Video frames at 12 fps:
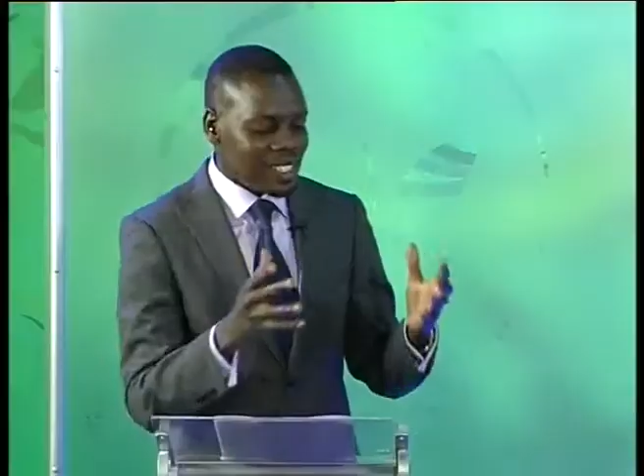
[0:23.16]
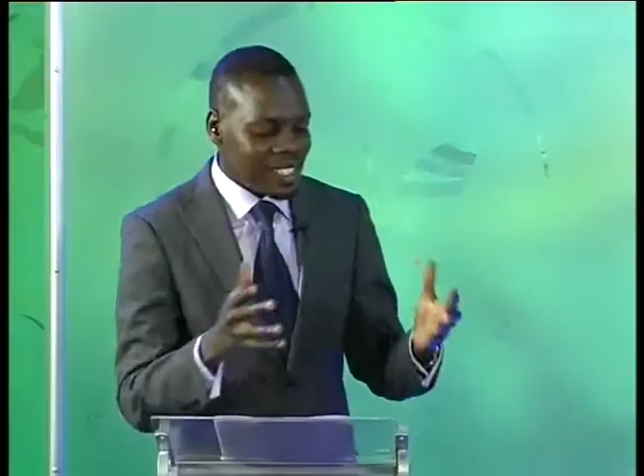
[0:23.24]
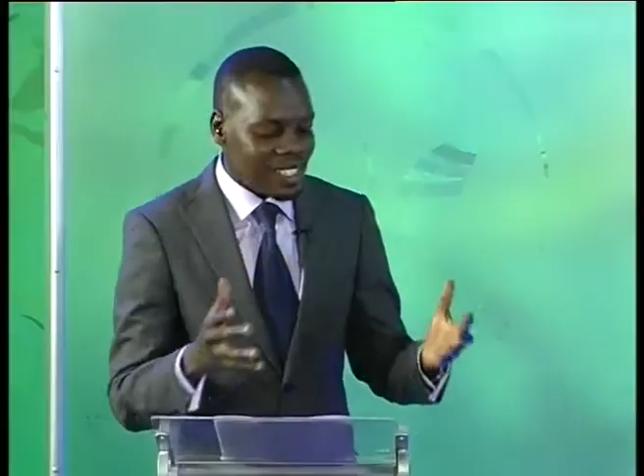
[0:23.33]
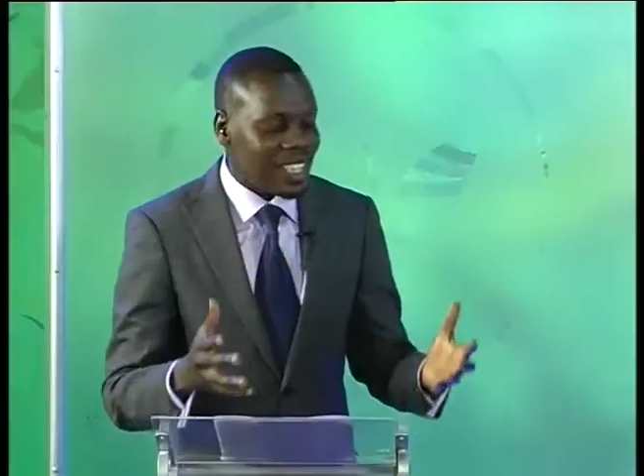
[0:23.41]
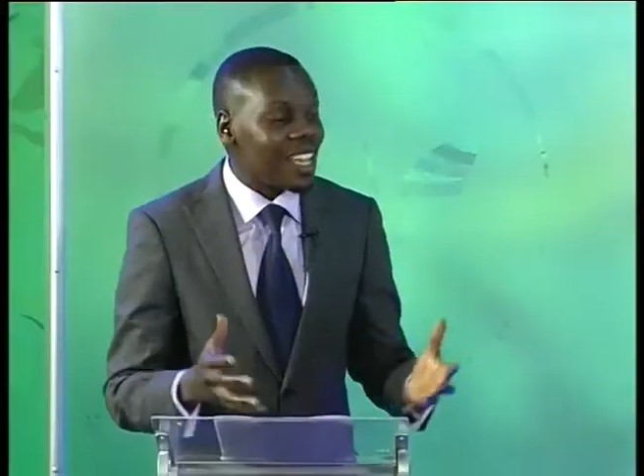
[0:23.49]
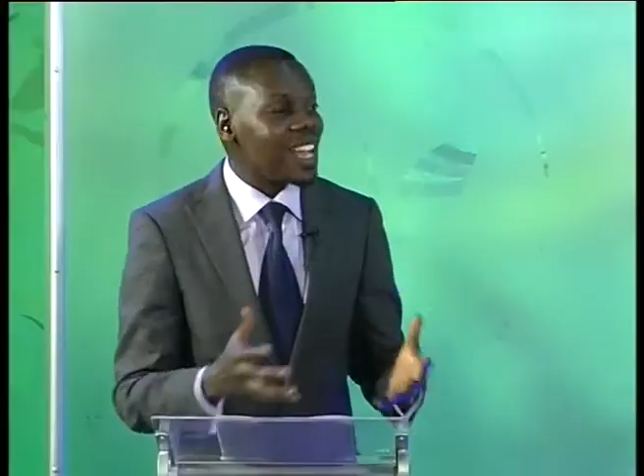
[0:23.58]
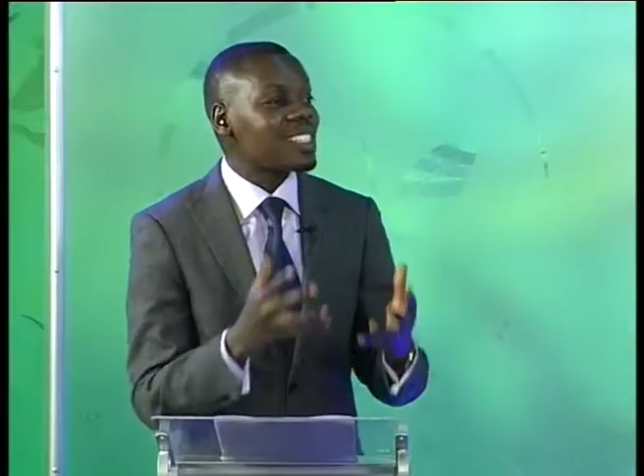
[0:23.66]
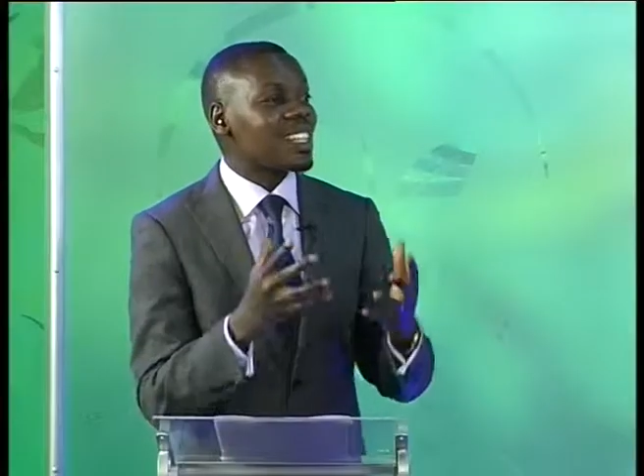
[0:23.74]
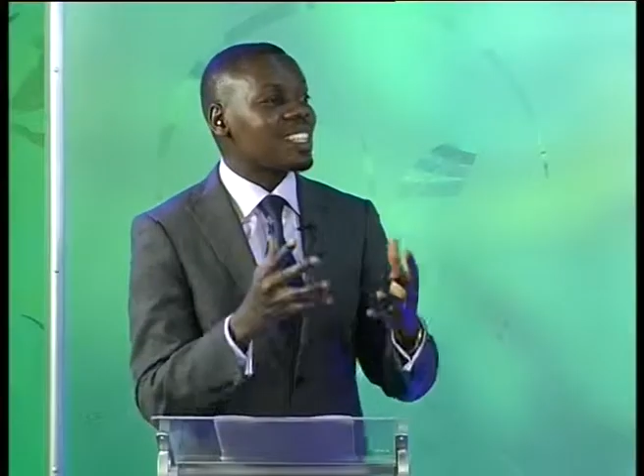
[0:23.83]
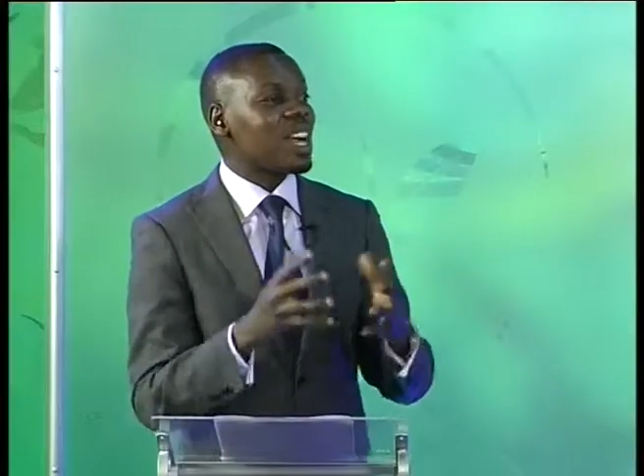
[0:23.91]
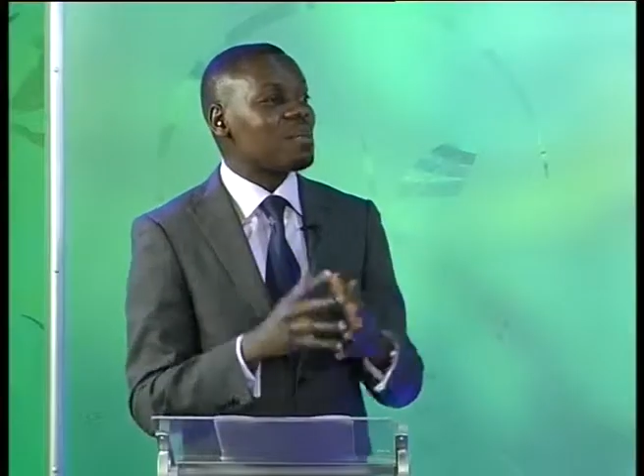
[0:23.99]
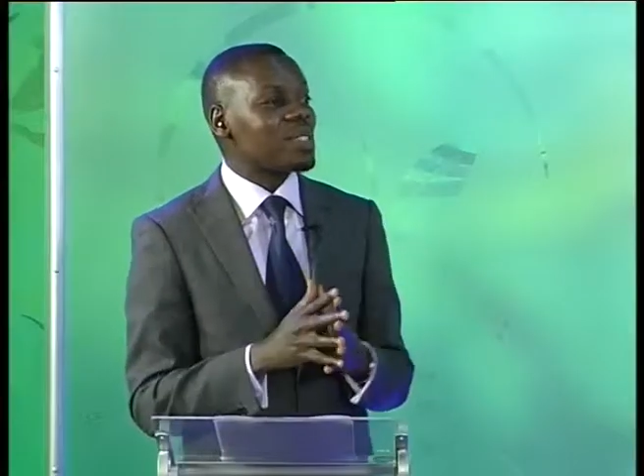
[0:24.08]
it is a gas
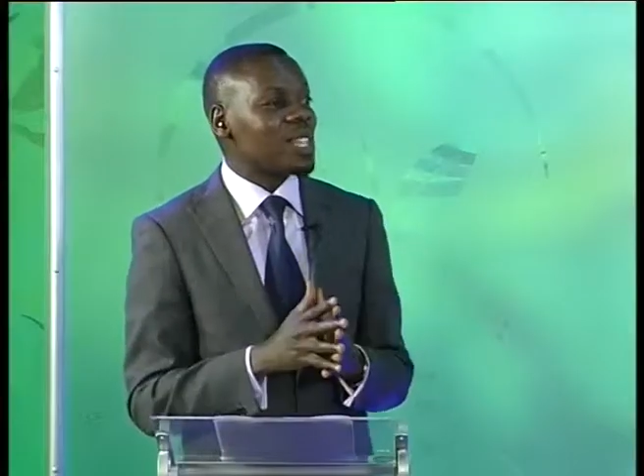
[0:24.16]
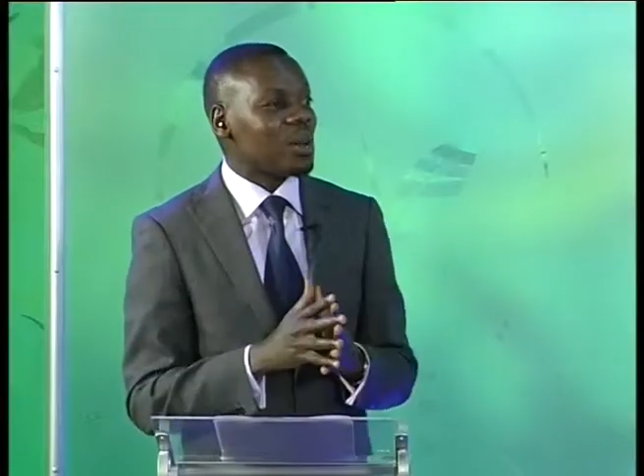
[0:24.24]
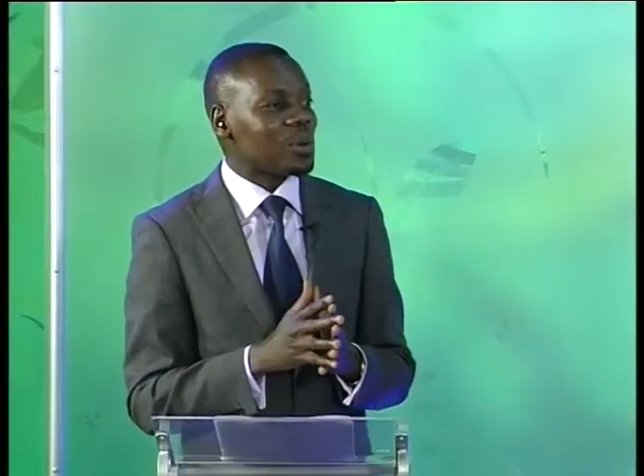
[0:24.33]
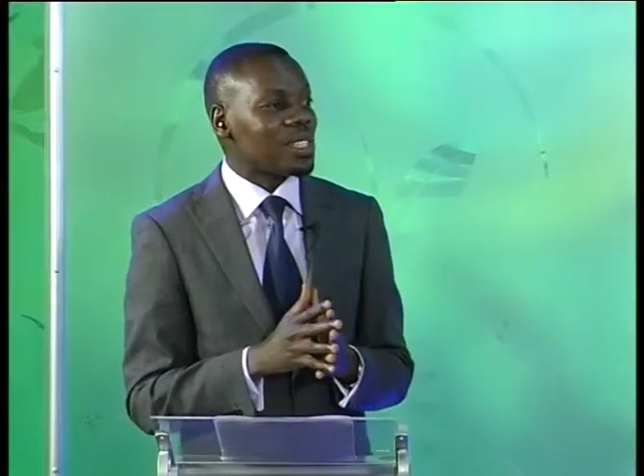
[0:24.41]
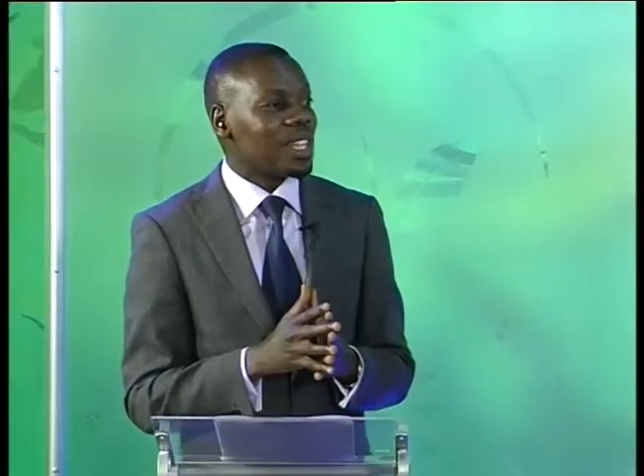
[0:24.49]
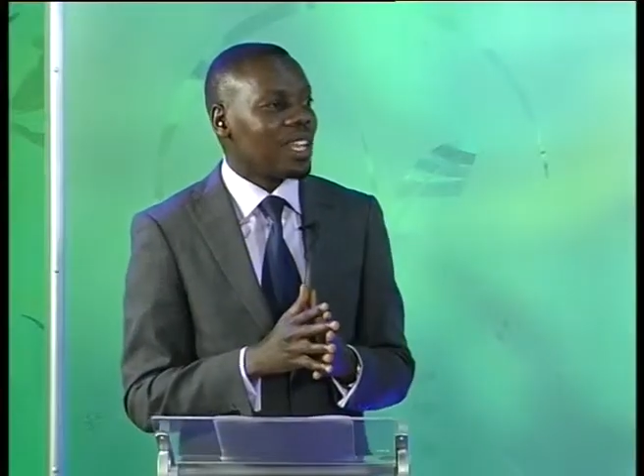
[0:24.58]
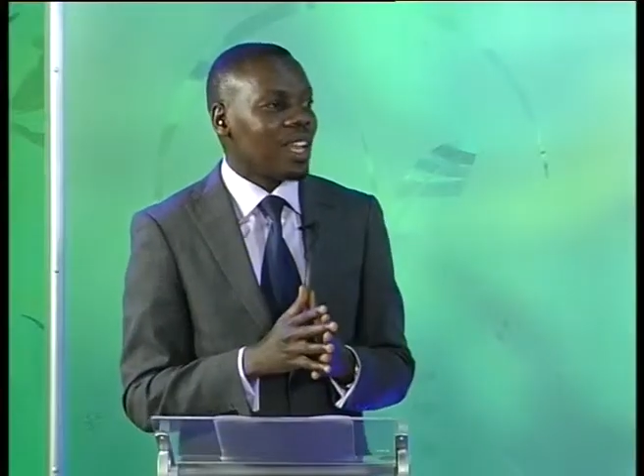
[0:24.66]
that comes out.